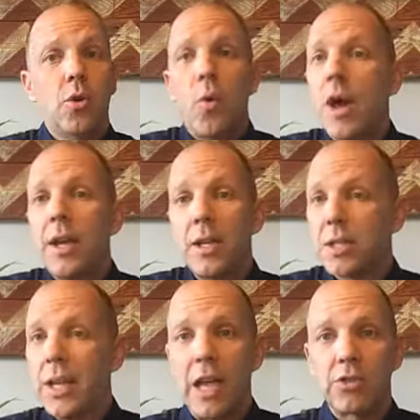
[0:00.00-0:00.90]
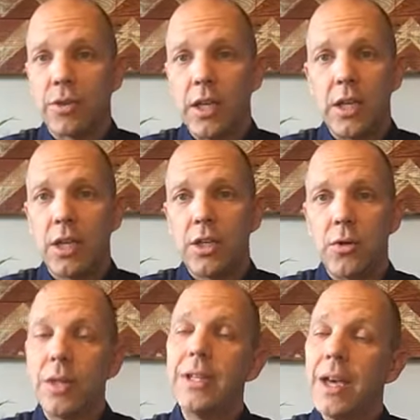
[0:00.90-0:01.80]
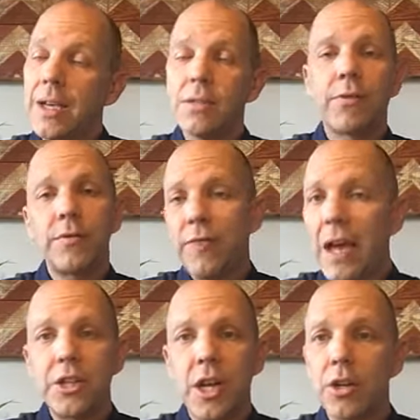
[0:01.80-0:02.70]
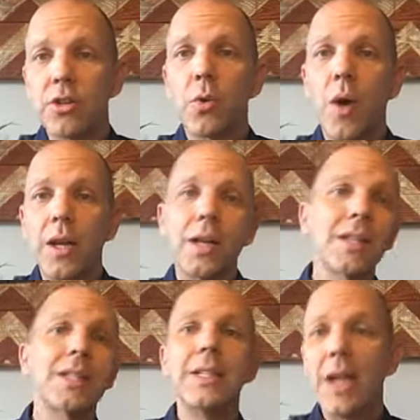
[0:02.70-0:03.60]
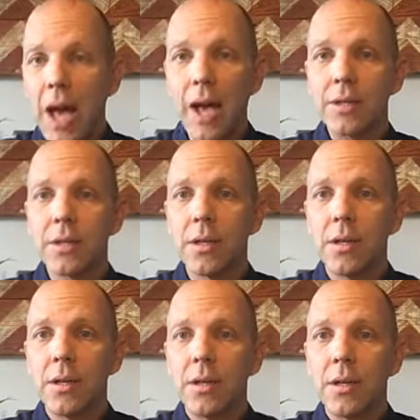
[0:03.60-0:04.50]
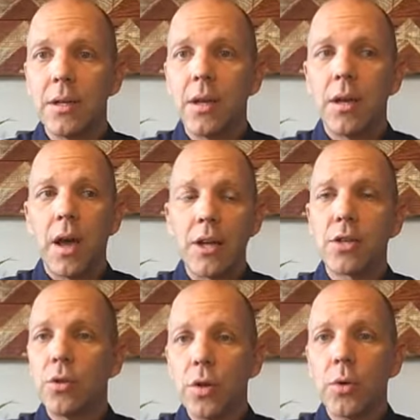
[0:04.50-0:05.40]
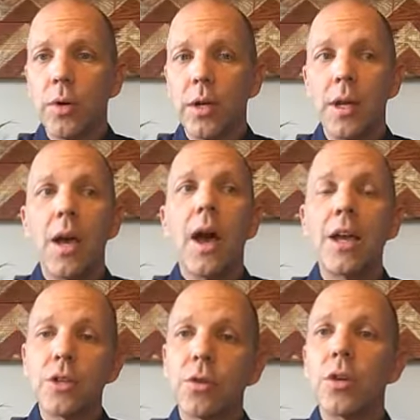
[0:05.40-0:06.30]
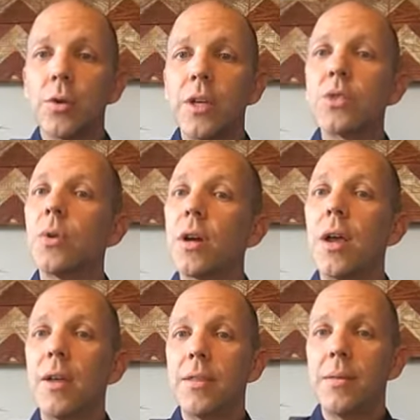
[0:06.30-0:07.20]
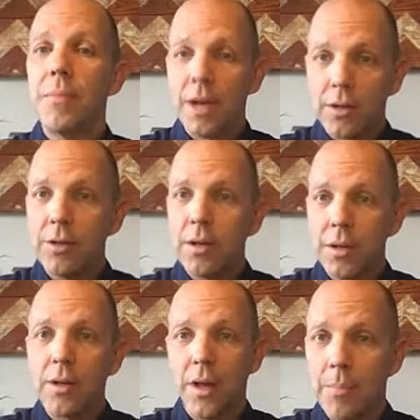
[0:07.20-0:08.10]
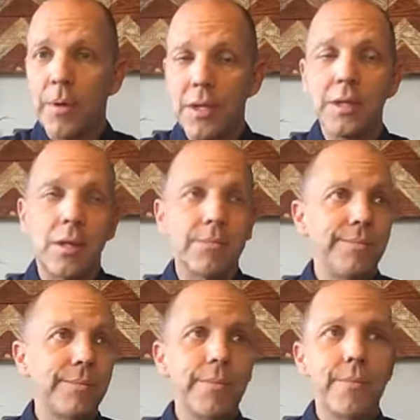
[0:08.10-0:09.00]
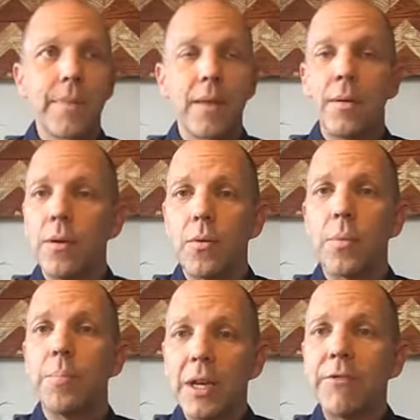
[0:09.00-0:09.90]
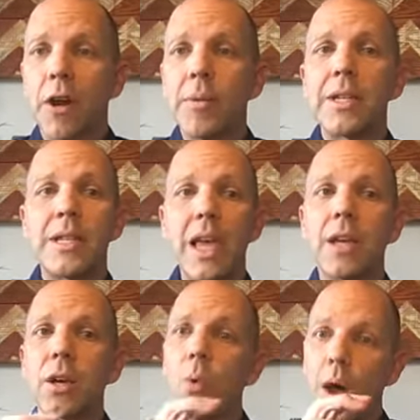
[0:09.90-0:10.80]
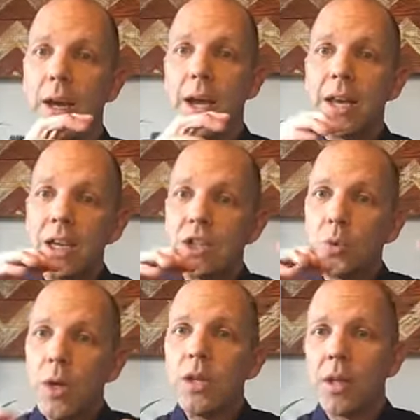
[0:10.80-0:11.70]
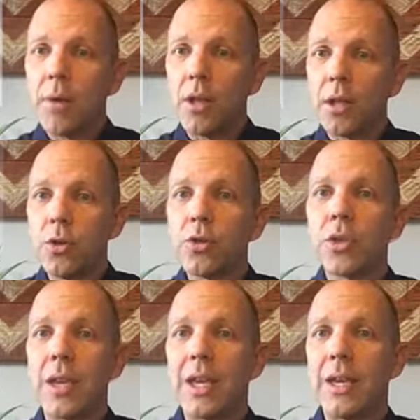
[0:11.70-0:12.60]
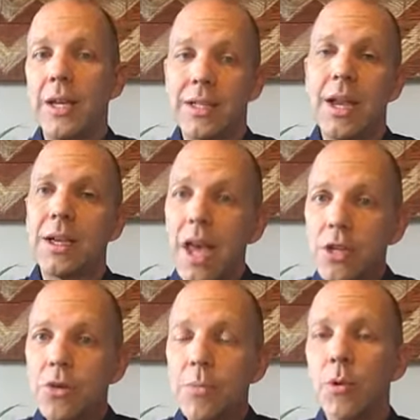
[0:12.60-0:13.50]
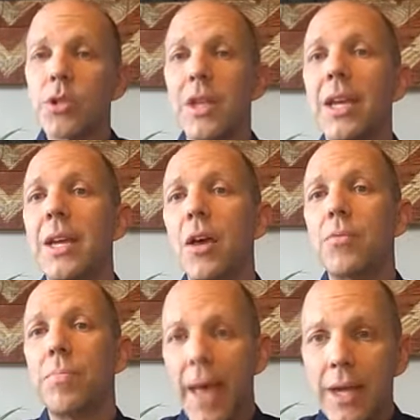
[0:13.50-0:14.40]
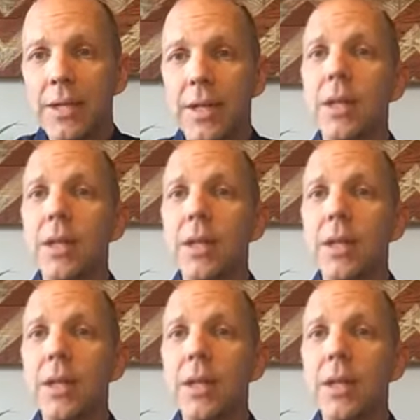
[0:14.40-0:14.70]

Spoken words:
Quinine is a natural thing you can do. And yes, for fact checkers, quinine is not hydrochloroquine. Hydrochloroquine is where the medical companies, where Big Pharma has taken quinine and tweaked the molecule so it's not natural anymore, so they can now patent it